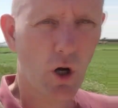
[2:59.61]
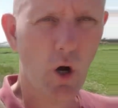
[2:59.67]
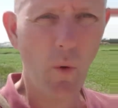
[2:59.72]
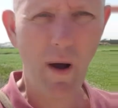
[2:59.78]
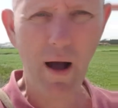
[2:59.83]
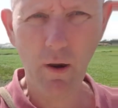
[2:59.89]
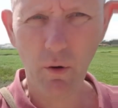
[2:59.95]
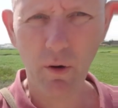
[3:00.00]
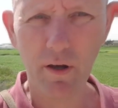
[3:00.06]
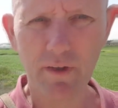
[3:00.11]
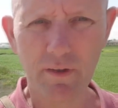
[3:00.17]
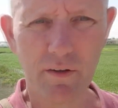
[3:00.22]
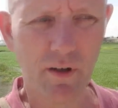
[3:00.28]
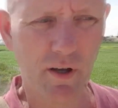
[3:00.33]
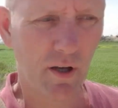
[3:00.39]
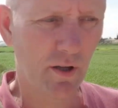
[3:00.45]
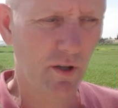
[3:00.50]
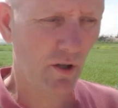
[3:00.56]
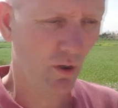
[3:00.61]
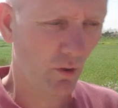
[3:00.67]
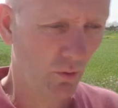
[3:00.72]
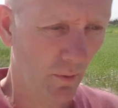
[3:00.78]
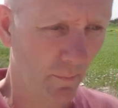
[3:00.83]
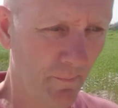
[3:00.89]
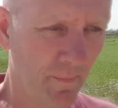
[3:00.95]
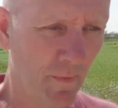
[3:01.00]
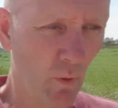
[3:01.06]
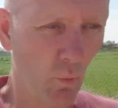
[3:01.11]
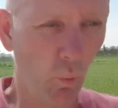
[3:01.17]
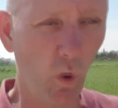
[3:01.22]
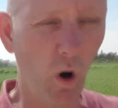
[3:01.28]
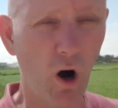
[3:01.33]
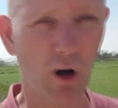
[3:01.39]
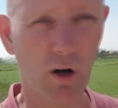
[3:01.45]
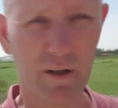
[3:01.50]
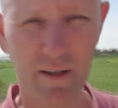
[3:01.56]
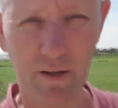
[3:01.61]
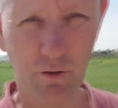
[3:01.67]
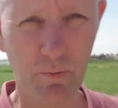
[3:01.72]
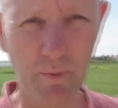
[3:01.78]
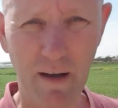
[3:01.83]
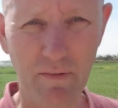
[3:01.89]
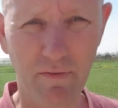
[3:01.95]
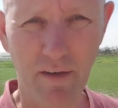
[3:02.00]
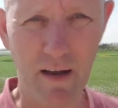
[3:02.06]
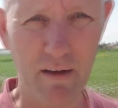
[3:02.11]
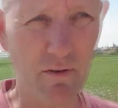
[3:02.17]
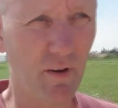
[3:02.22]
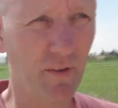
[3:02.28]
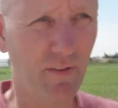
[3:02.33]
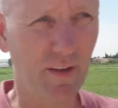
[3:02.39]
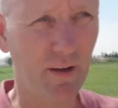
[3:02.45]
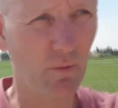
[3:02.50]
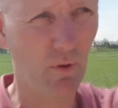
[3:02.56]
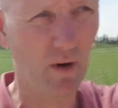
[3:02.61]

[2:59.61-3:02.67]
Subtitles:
go out and you walk. That's my favorite thing.